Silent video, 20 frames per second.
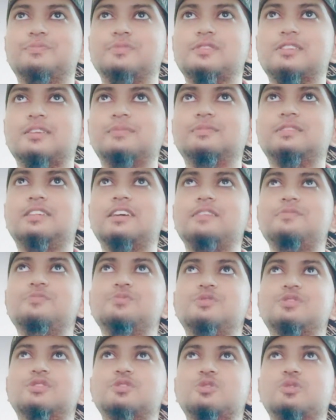
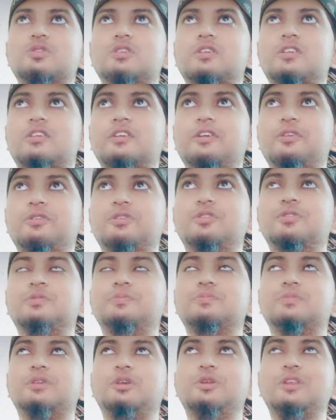sometimes you
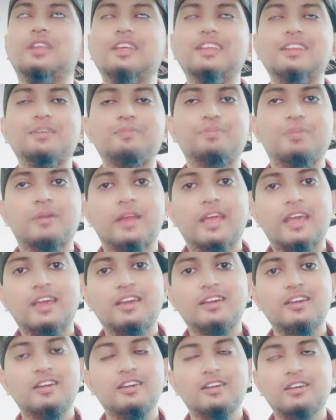need a
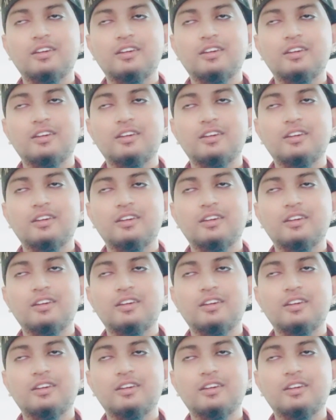break